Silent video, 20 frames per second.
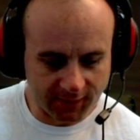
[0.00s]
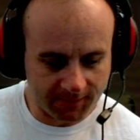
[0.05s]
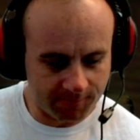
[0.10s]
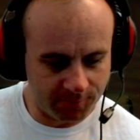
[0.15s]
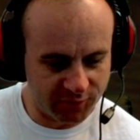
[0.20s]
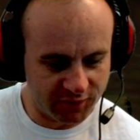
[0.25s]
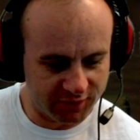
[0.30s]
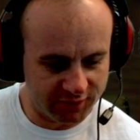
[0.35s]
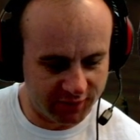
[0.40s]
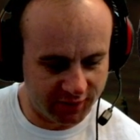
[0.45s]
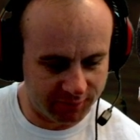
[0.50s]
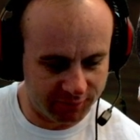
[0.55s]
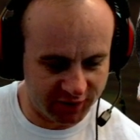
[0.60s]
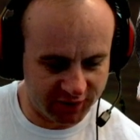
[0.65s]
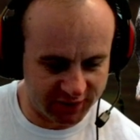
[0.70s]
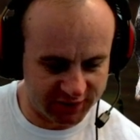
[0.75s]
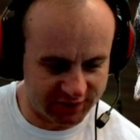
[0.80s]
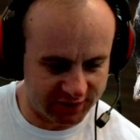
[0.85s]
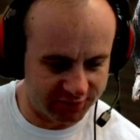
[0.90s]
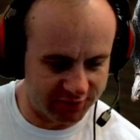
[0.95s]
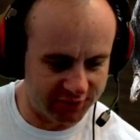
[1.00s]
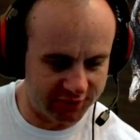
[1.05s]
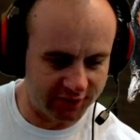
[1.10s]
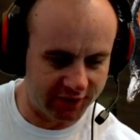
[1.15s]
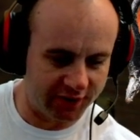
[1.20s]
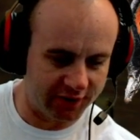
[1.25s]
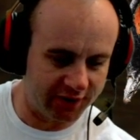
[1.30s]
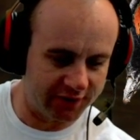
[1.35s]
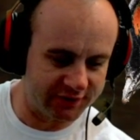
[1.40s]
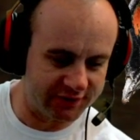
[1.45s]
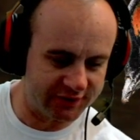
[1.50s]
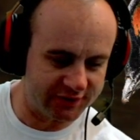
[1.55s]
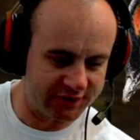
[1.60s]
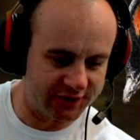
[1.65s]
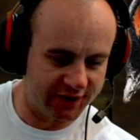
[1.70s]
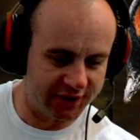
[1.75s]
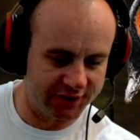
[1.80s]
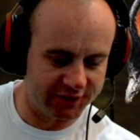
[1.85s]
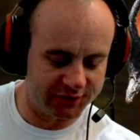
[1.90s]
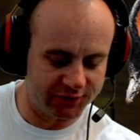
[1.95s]
They think because everything else is
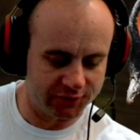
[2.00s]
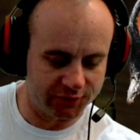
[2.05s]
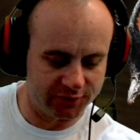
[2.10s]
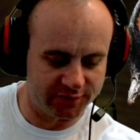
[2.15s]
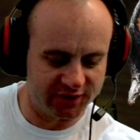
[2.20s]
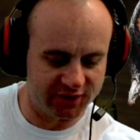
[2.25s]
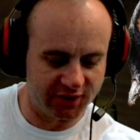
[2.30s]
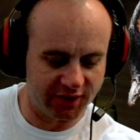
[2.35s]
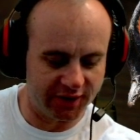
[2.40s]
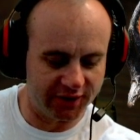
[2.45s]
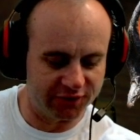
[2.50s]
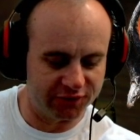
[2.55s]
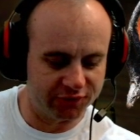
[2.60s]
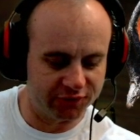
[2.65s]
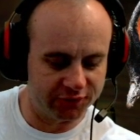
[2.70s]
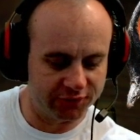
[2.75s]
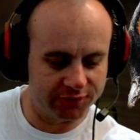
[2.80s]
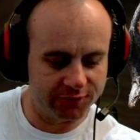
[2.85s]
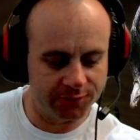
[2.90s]
handed to them in life,